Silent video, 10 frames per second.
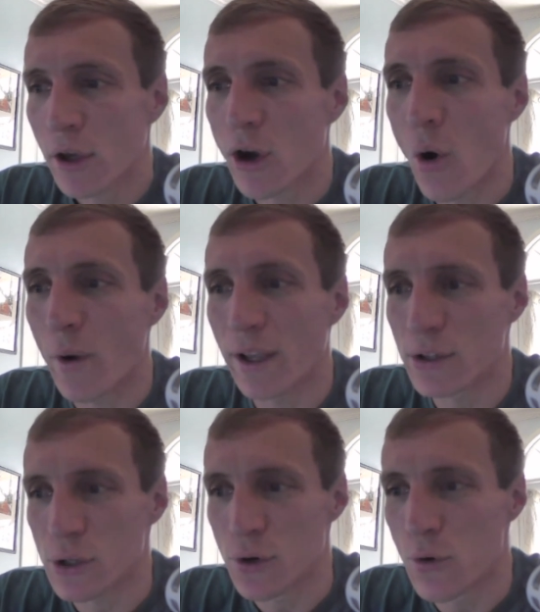going
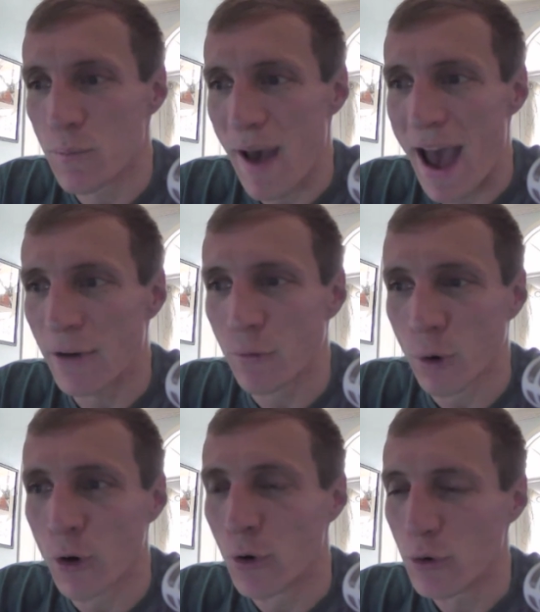to Baton
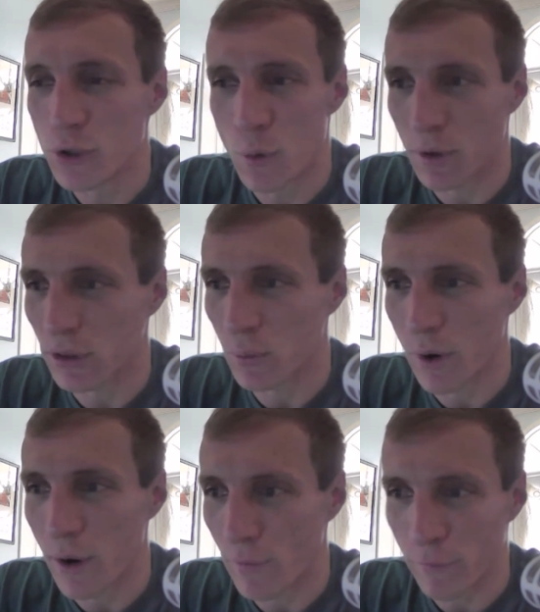Rouge with the
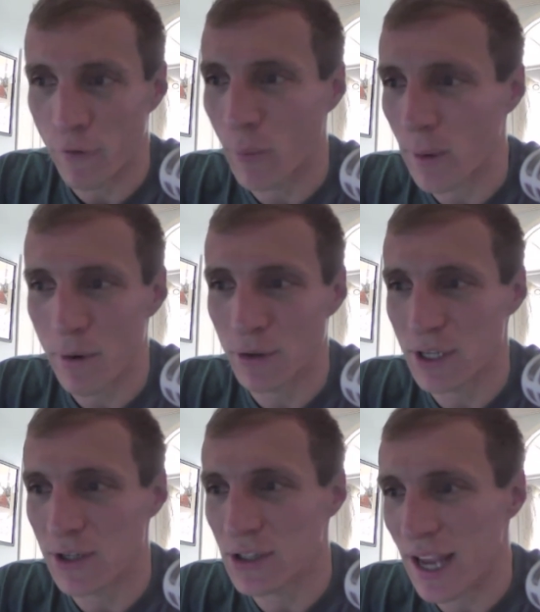win over Furman, Middle
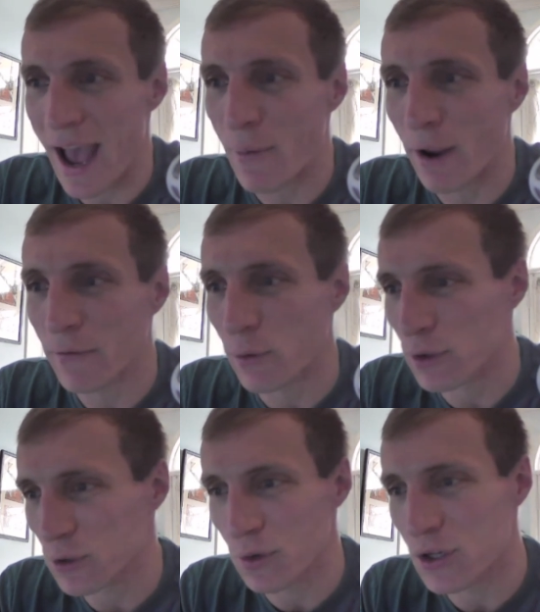Tennessee, at Wake
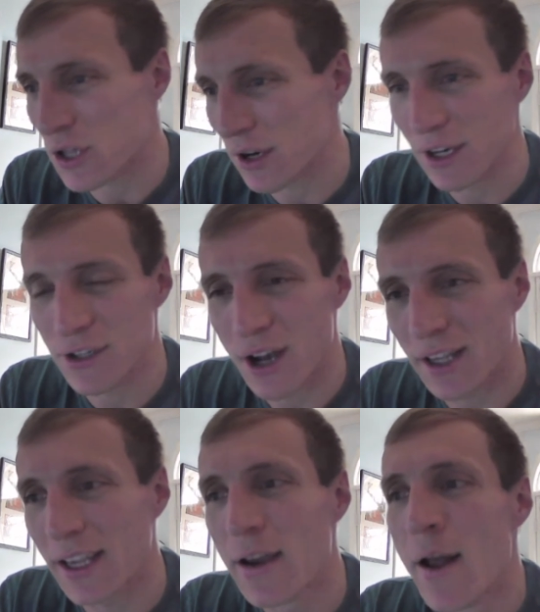Forest, Georgia Southern,
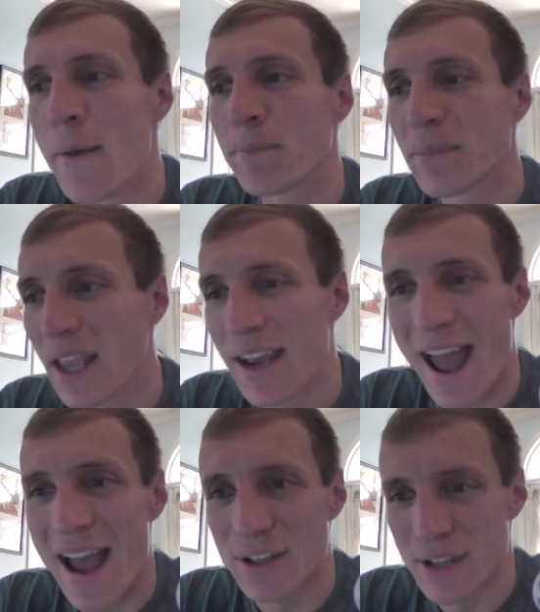Kentucky, and
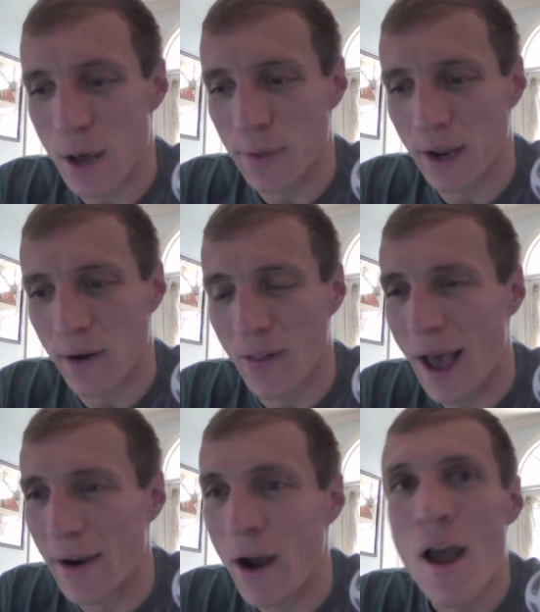at South
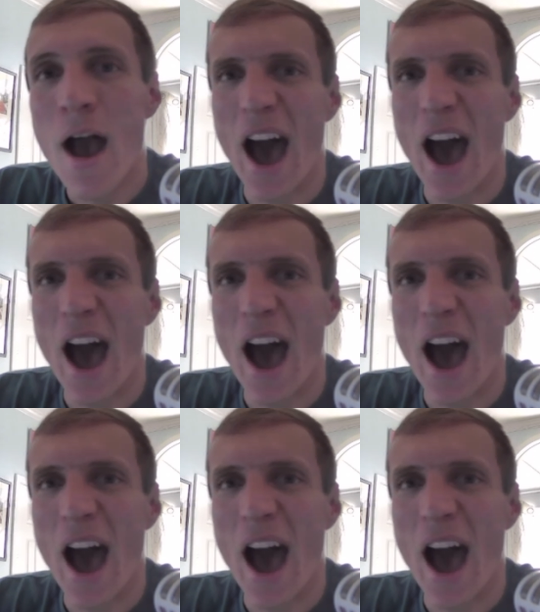Carolina.